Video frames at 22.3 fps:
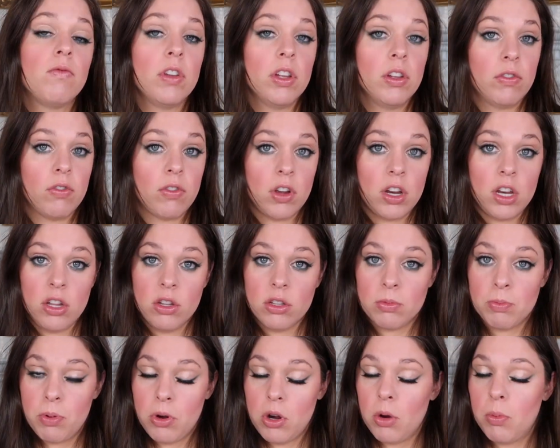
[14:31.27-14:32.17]
feel free to
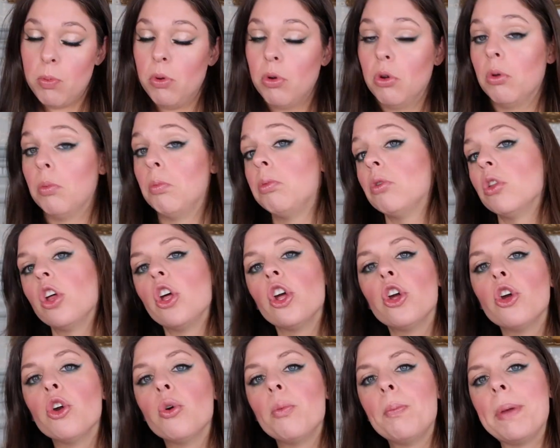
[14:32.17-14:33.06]
use purple,
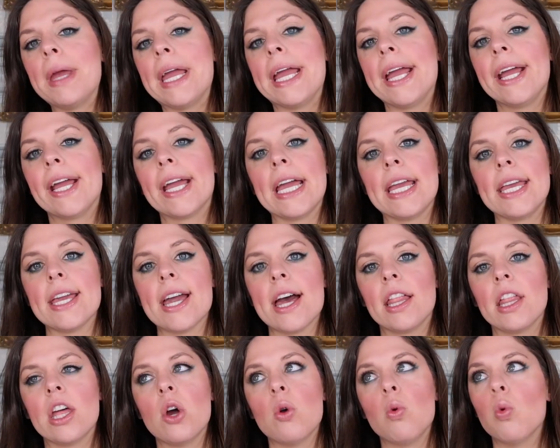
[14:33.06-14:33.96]
blue, pink,
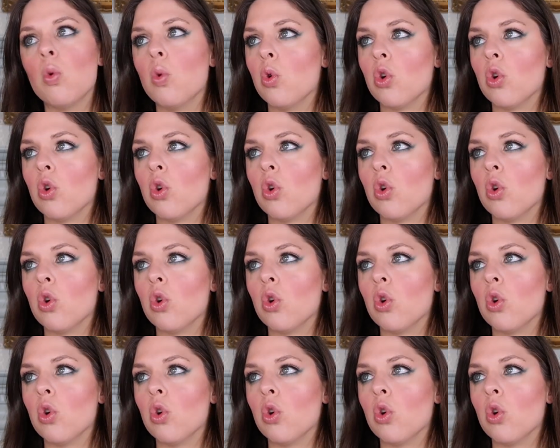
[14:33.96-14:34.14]
yellow,